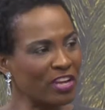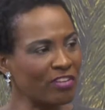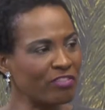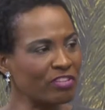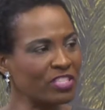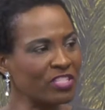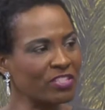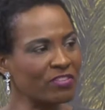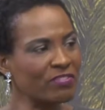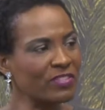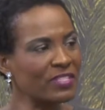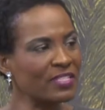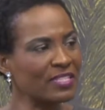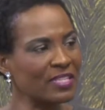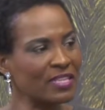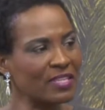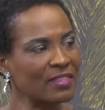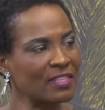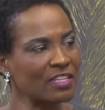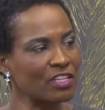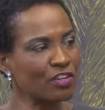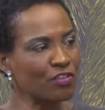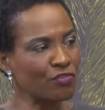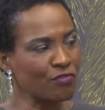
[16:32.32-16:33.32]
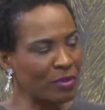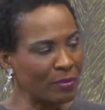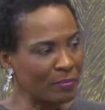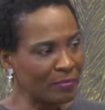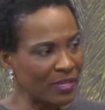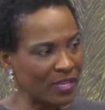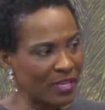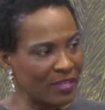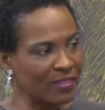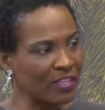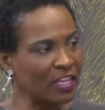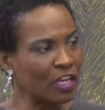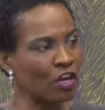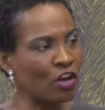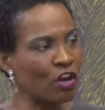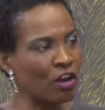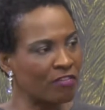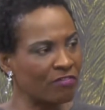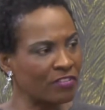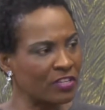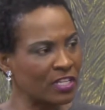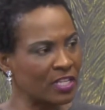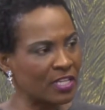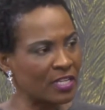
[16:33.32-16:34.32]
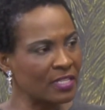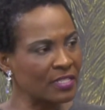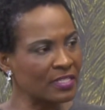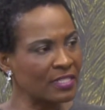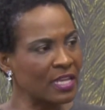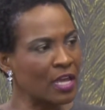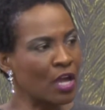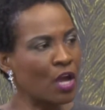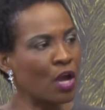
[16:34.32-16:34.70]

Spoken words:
territories in the Caribbean, they're governors.